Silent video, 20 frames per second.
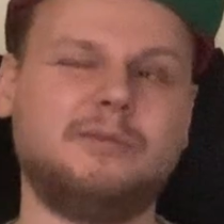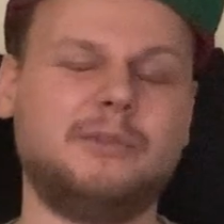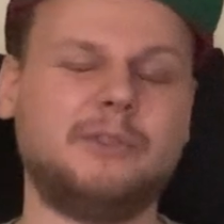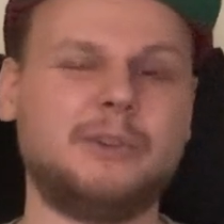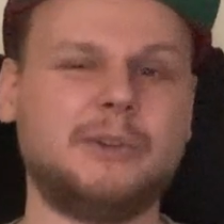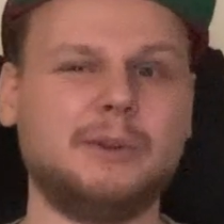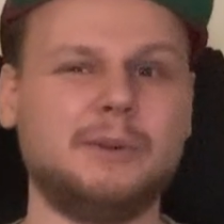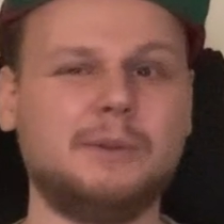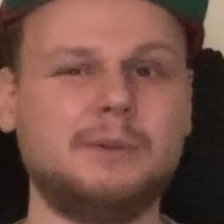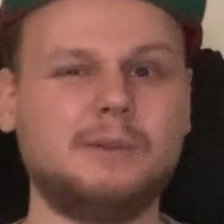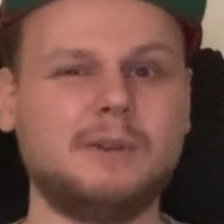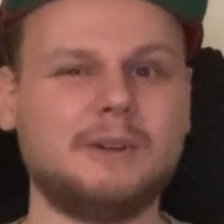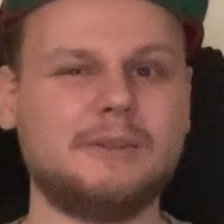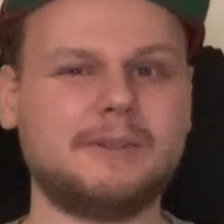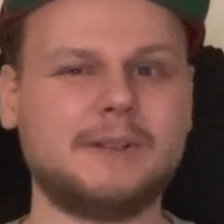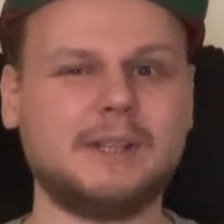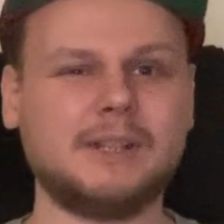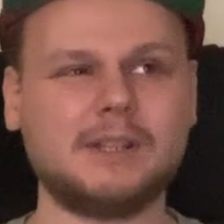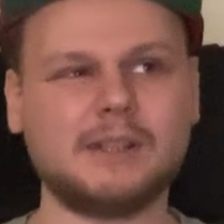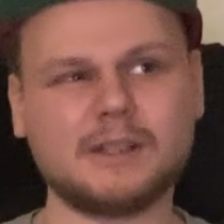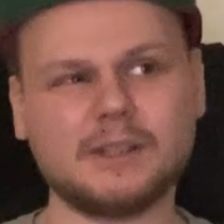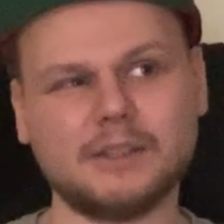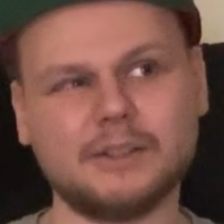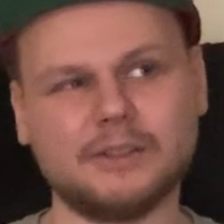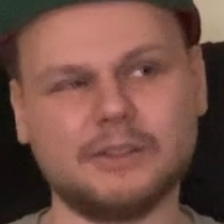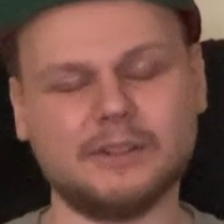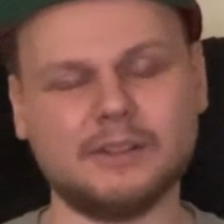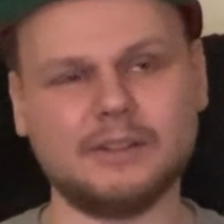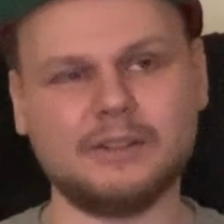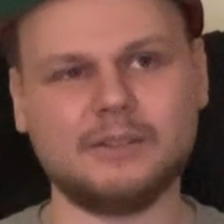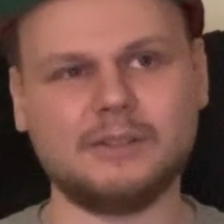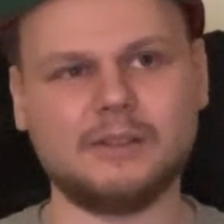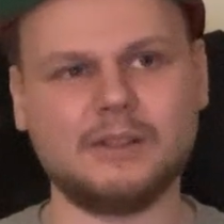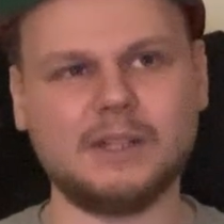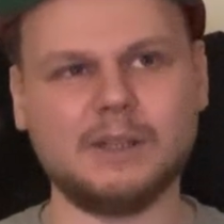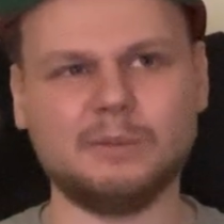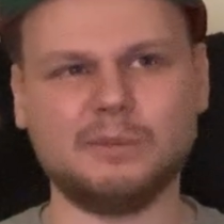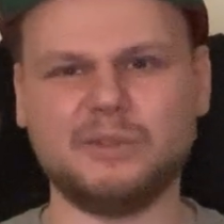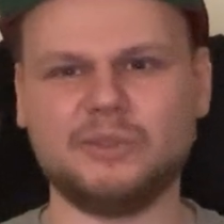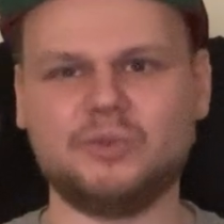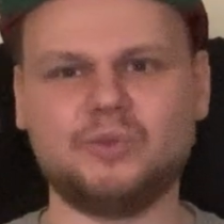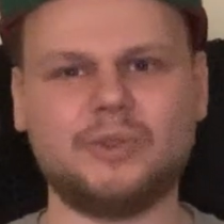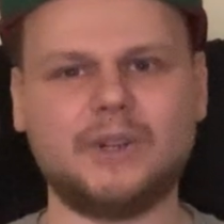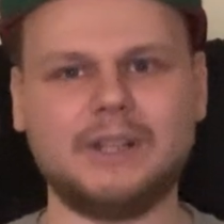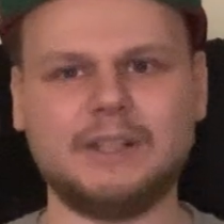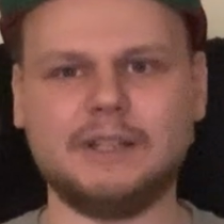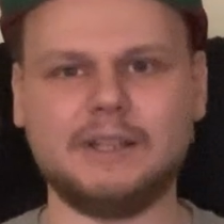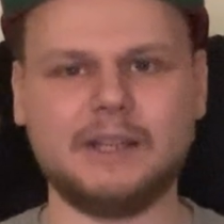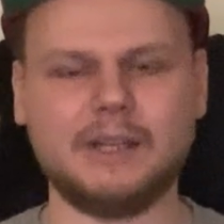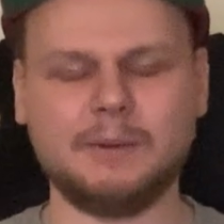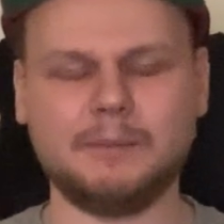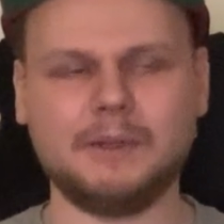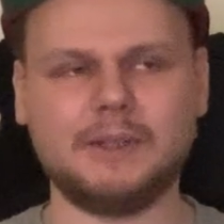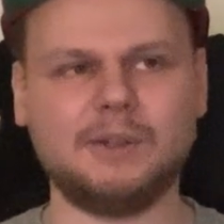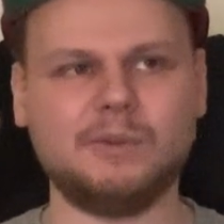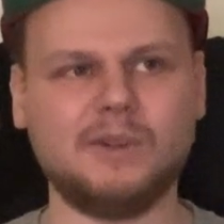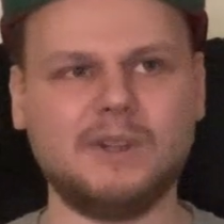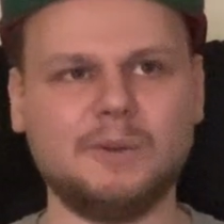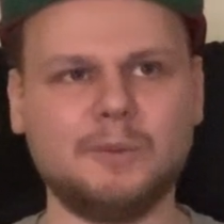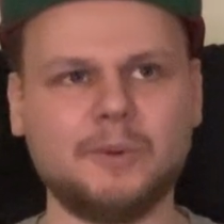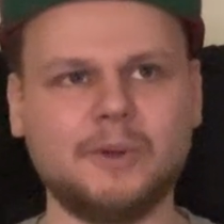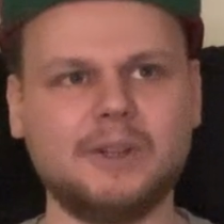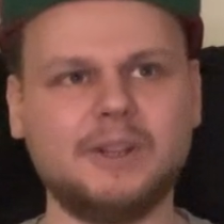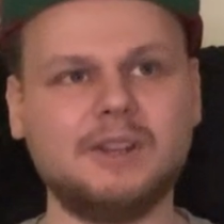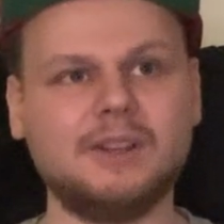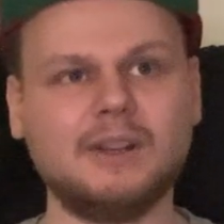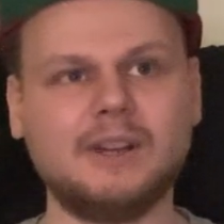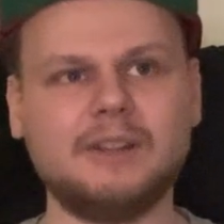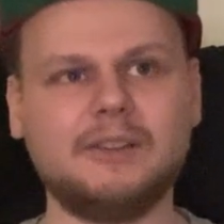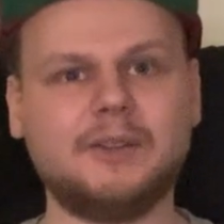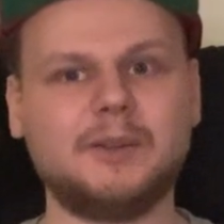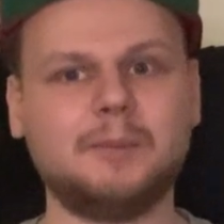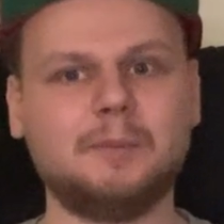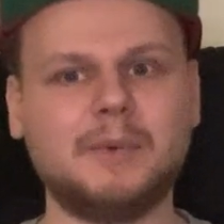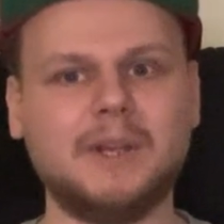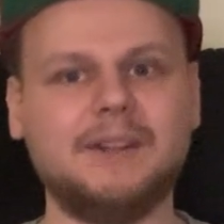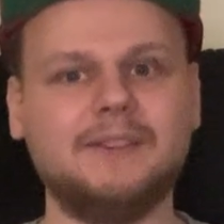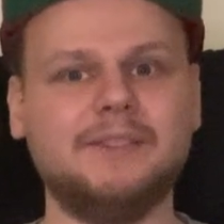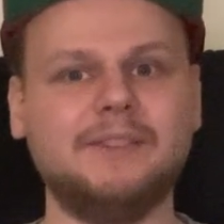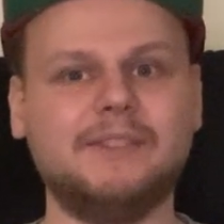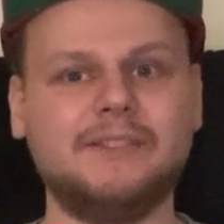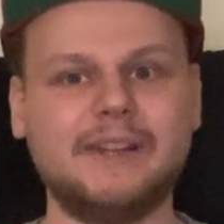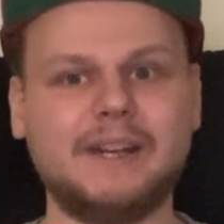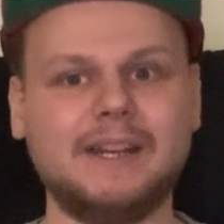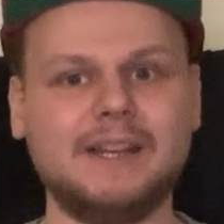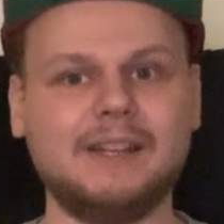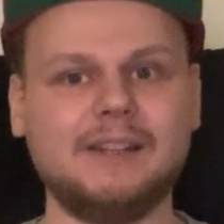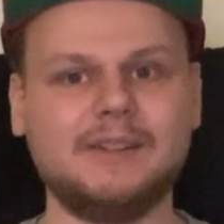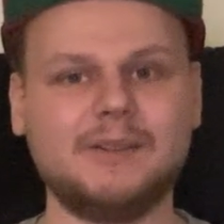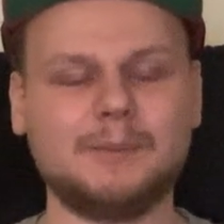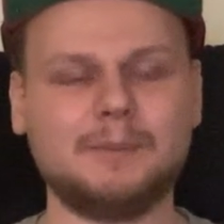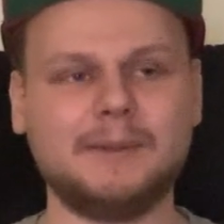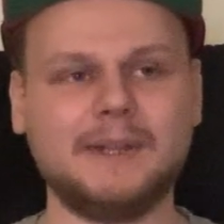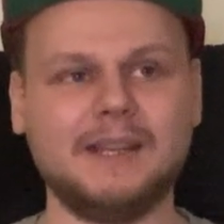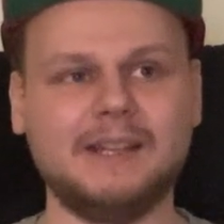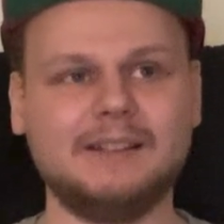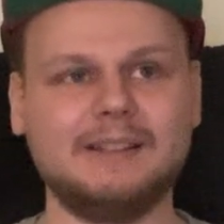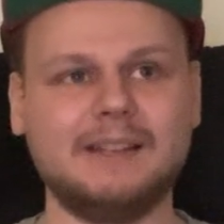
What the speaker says: 2, I think. I don't know. It was a rally game anyway, where I spent days playing.